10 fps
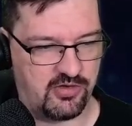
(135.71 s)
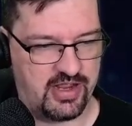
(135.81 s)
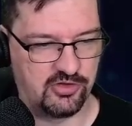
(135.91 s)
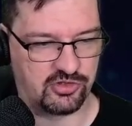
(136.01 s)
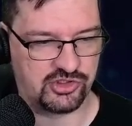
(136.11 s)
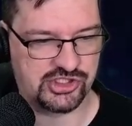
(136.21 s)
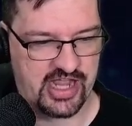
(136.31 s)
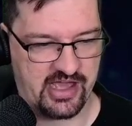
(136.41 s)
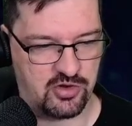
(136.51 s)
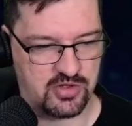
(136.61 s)
Here's a
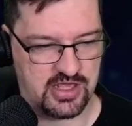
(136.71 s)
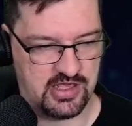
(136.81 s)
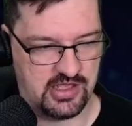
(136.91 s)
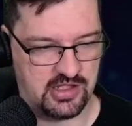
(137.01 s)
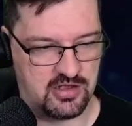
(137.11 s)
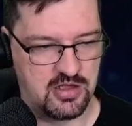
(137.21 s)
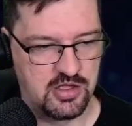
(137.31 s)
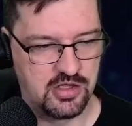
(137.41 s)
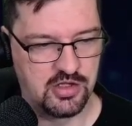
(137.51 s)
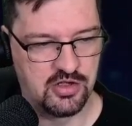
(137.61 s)
Shadow King,
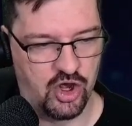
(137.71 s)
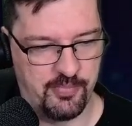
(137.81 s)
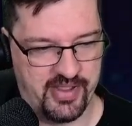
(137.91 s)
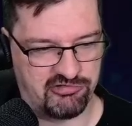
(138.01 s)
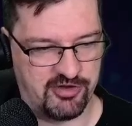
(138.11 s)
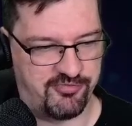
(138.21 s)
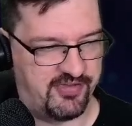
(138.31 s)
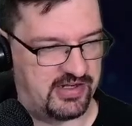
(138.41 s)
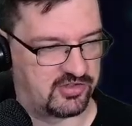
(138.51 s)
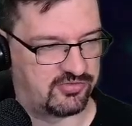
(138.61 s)
Omega Red
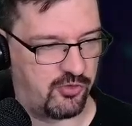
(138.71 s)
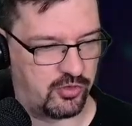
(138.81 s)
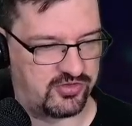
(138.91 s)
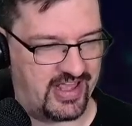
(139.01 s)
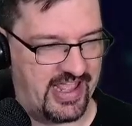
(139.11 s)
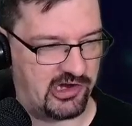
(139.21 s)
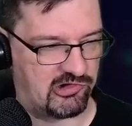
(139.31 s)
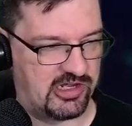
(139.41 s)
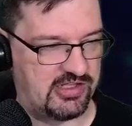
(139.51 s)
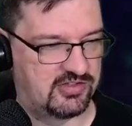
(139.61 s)
Phoenix Force,
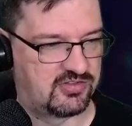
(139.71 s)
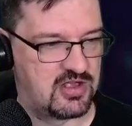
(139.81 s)
Ares.